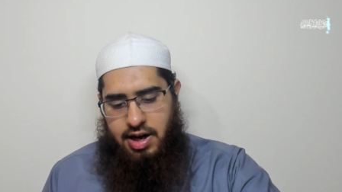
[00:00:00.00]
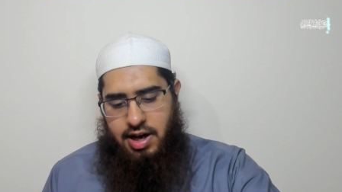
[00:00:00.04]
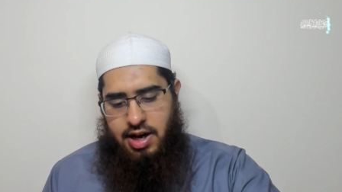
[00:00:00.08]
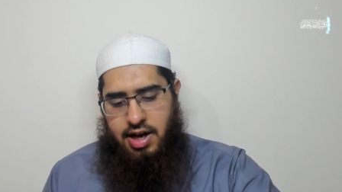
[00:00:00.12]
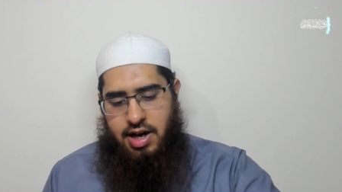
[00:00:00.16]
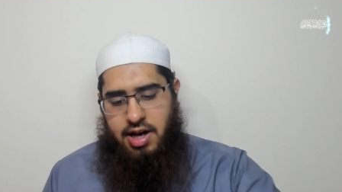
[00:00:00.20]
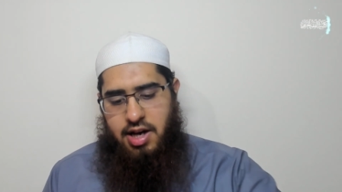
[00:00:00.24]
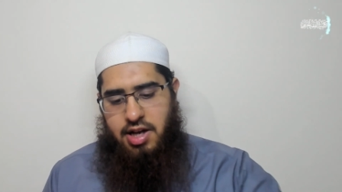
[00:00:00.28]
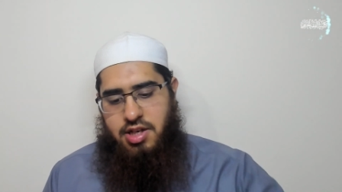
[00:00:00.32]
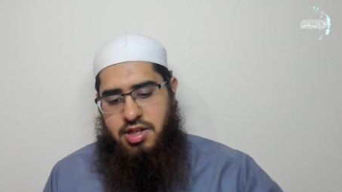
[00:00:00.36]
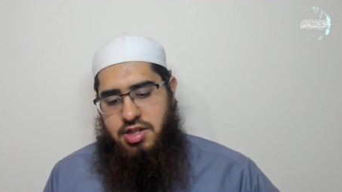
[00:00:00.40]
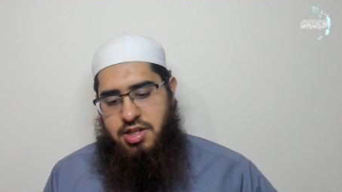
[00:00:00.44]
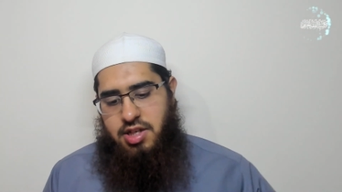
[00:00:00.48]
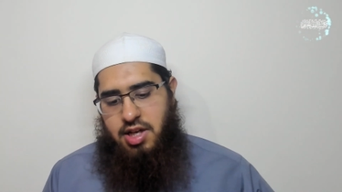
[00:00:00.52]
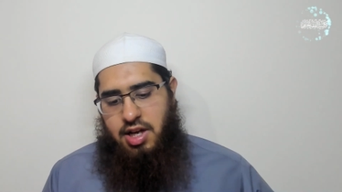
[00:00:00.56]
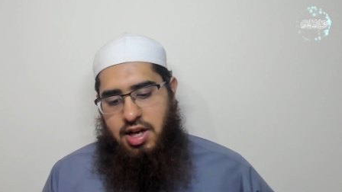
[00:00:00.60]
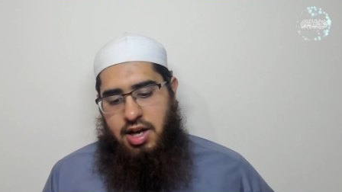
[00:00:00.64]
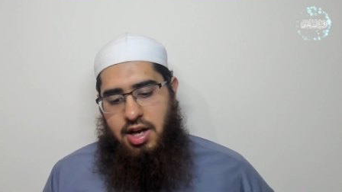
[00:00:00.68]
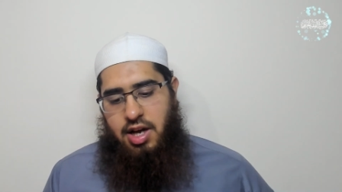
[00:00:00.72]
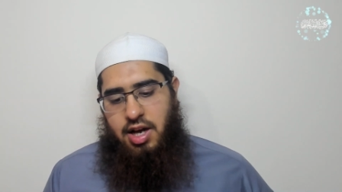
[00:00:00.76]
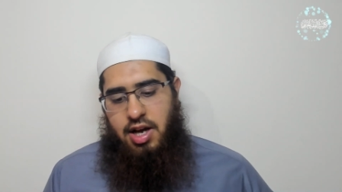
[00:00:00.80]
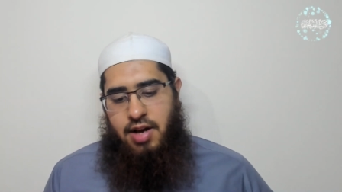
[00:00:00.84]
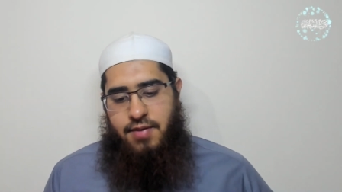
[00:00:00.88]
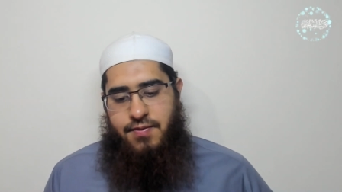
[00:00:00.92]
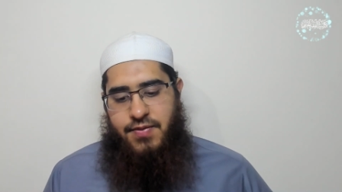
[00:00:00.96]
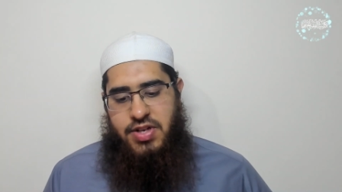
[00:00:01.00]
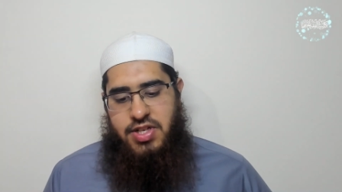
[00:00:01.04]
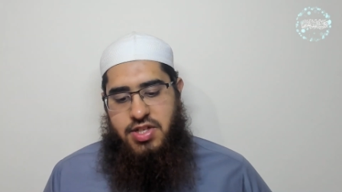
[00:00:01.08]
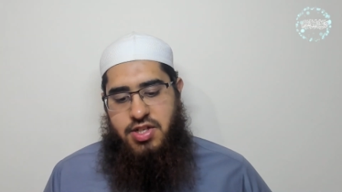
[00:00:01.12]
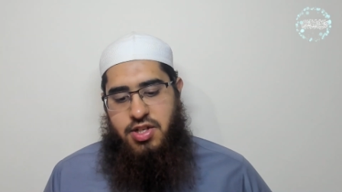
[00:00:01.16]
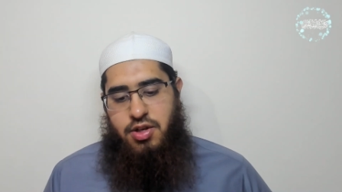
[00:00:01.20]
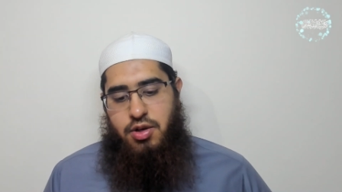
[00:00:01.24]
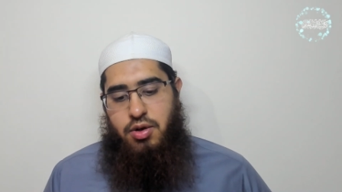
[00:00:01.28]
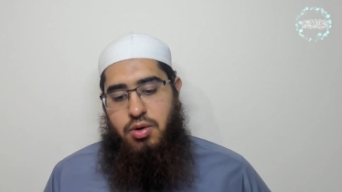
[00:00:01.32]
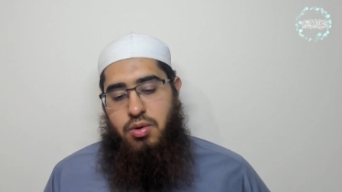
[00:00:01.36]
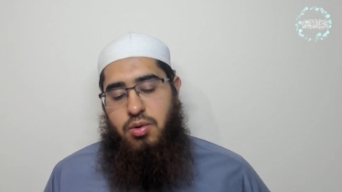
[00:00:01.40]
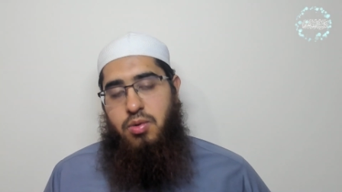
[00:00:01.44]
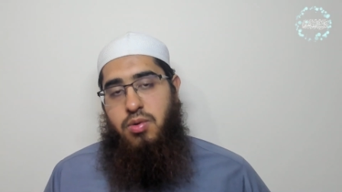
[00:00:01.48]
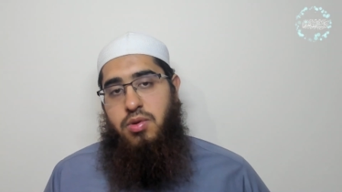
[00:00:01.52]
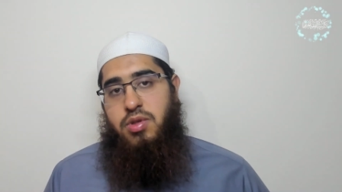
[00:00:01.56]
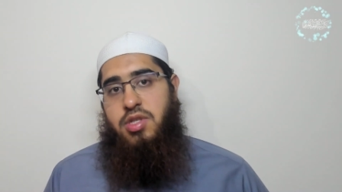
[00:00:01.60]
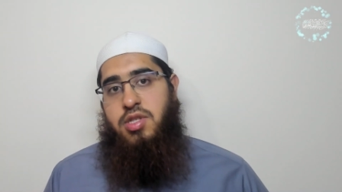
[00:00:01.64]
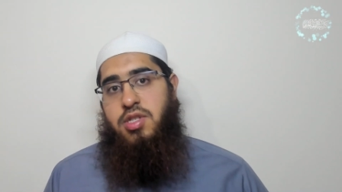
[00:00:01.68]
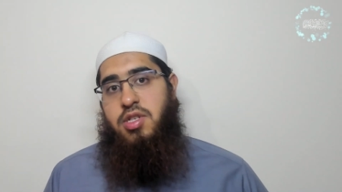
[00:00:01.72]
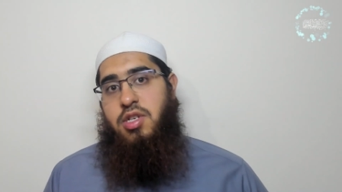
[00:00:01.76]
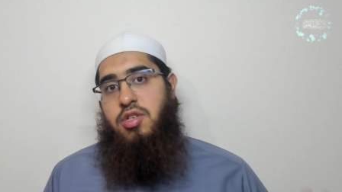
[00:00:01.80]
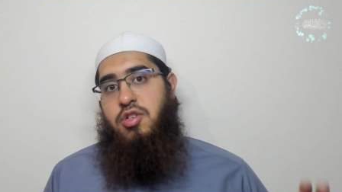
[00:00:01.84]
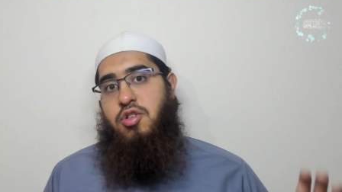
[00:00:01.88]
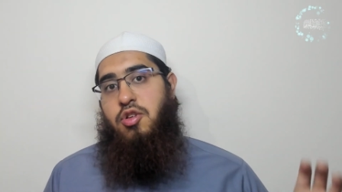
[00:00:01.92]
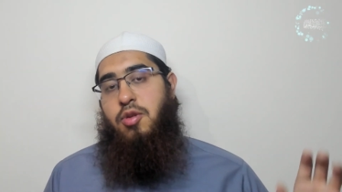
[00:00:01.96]
And if it's
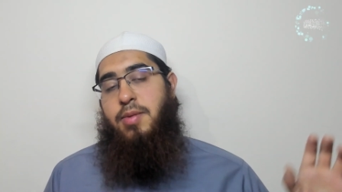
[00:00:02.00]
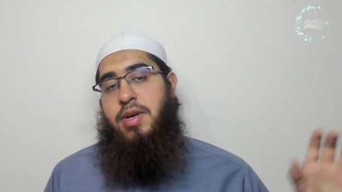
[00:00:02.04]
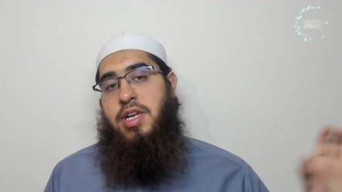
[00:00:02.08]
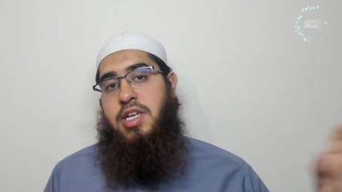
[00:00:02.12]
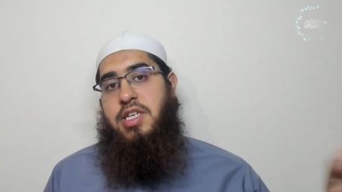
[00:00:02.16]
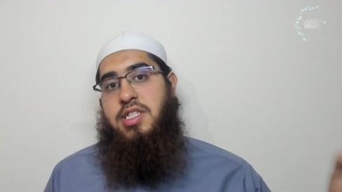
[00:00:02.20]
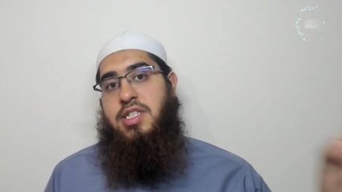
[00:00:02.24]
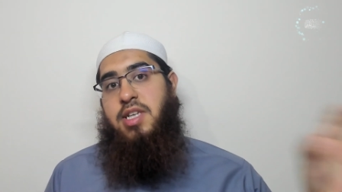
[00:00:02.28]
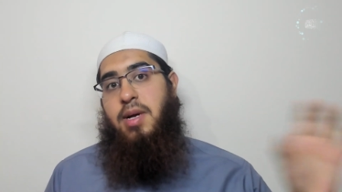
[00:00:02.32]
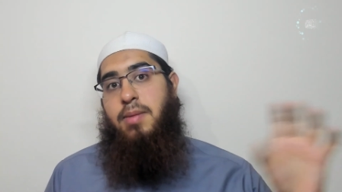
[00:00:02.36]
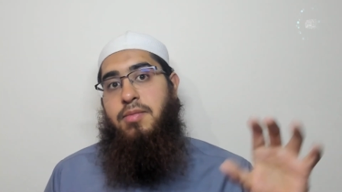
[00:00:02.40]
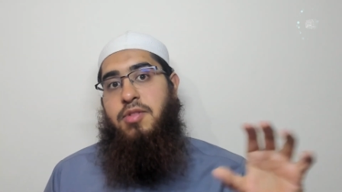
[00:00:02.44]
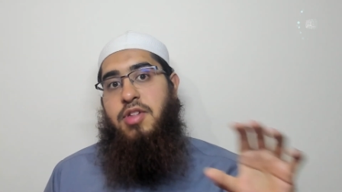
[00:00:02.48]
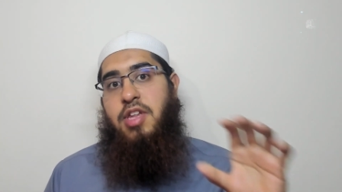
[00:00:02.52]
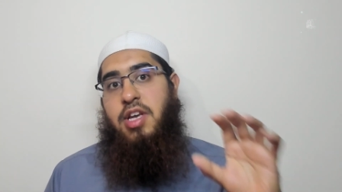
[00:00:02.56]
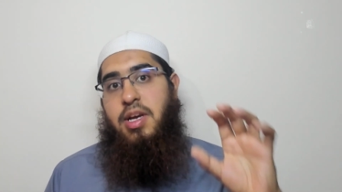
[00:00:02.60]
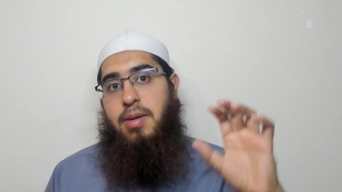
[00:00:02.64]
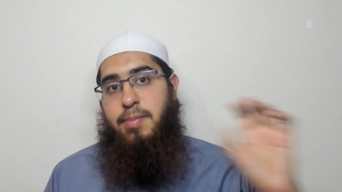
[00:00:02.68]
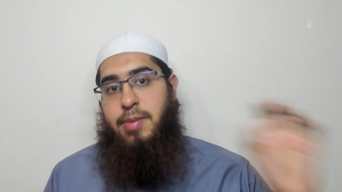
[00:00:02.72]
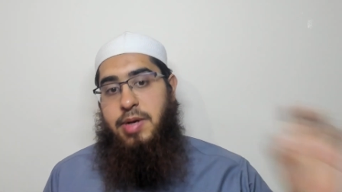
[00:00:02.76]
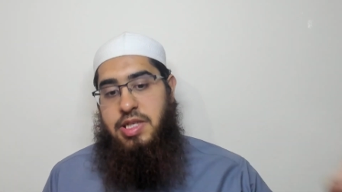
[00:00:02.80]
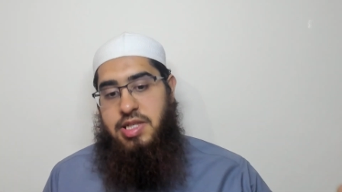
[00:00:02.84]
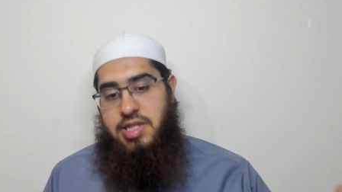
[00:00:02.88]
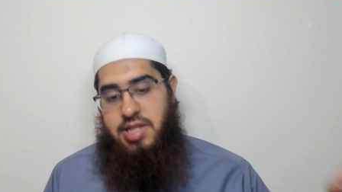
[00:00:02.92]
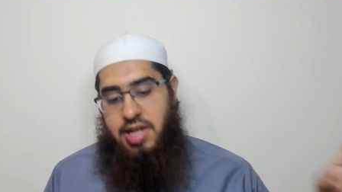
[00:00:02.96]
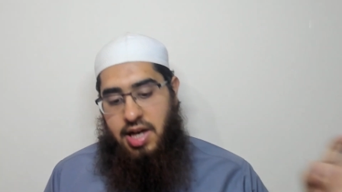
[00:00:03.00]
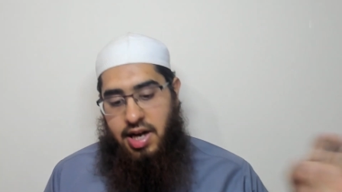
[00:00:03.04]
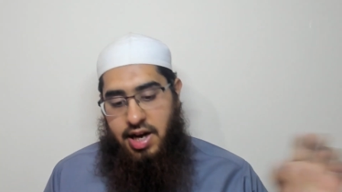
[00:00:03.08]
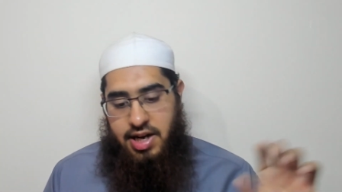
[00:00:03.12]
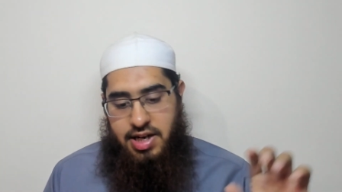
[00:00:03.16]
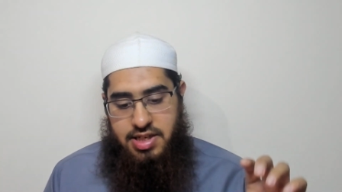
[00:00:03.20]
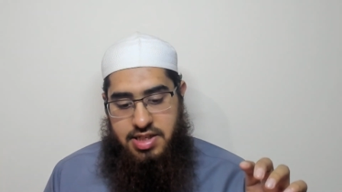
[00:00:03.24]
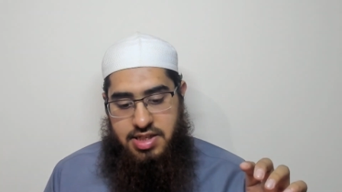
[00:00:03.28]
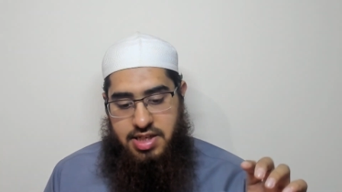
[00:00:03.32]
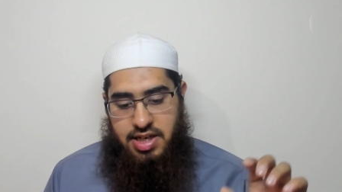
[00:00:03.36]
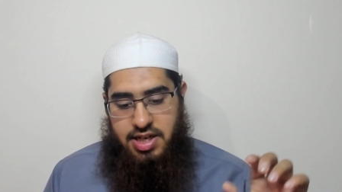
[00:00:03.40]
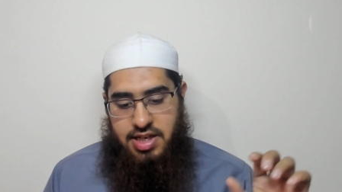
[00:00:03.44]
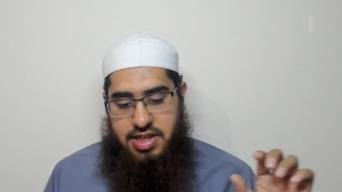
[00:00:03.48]
used to mean something besides